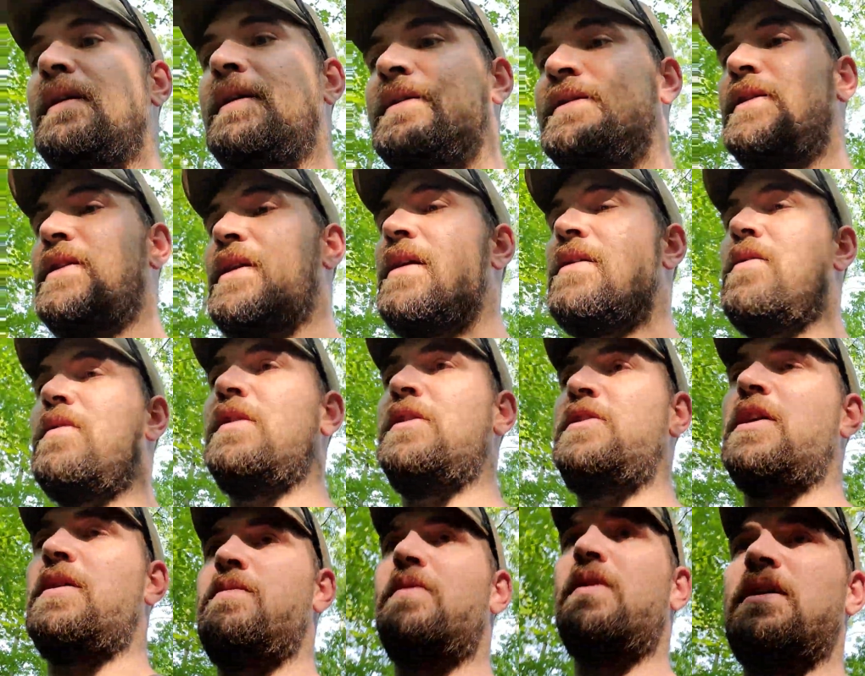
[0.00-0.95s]
So then I
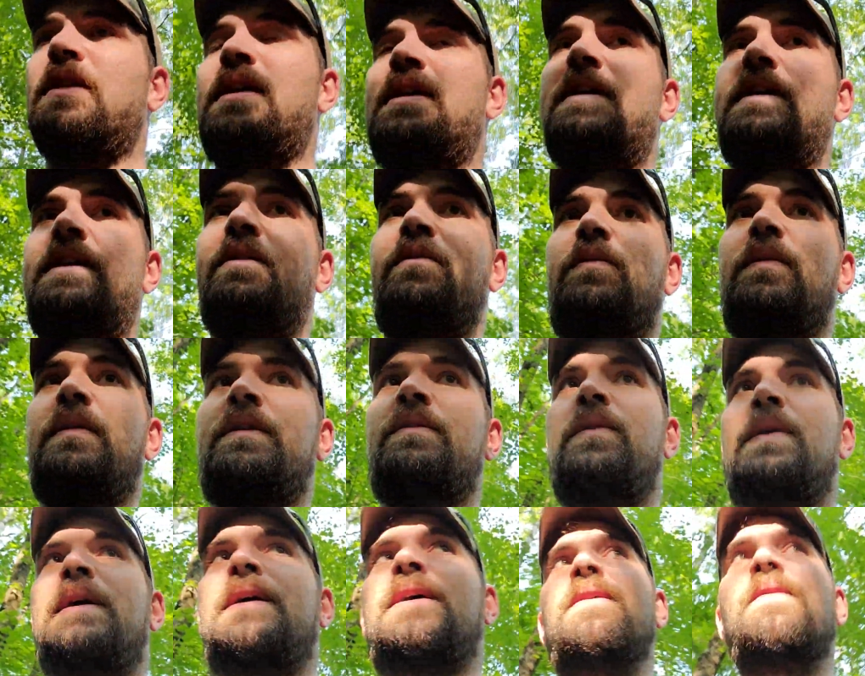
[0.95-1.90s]
jumped online and went,
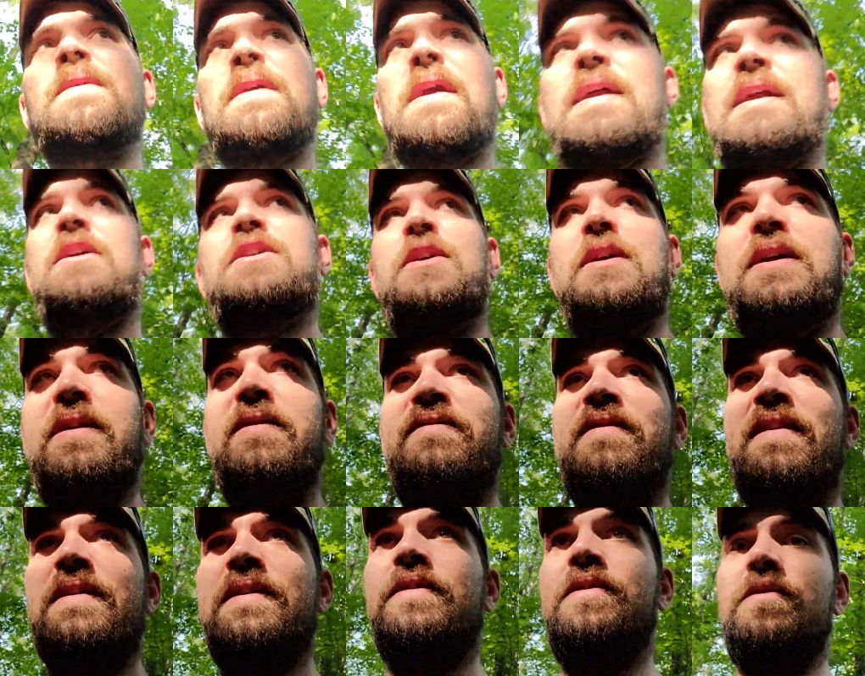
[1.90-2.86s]
well, what kind of trading
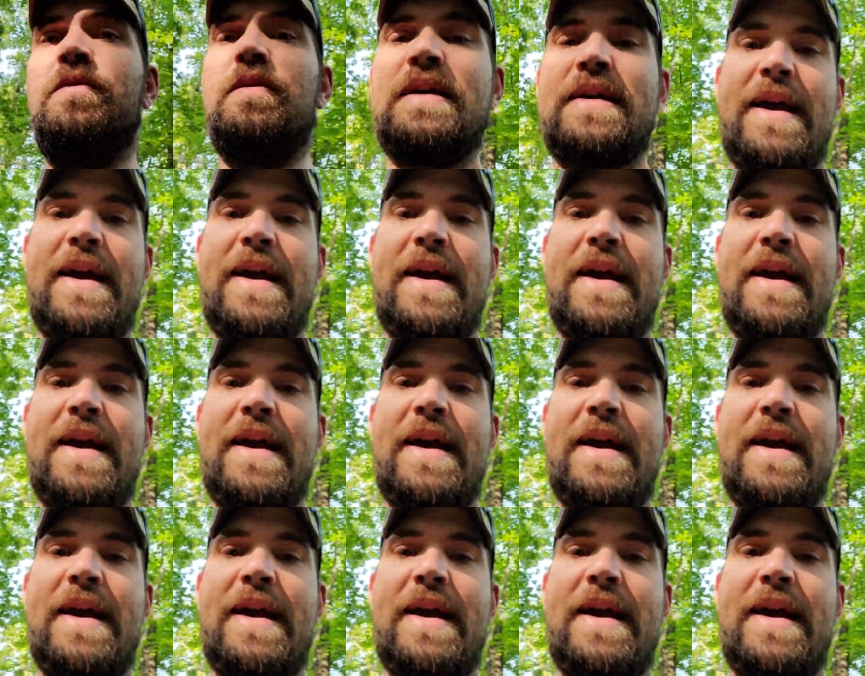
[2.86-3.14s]
value do I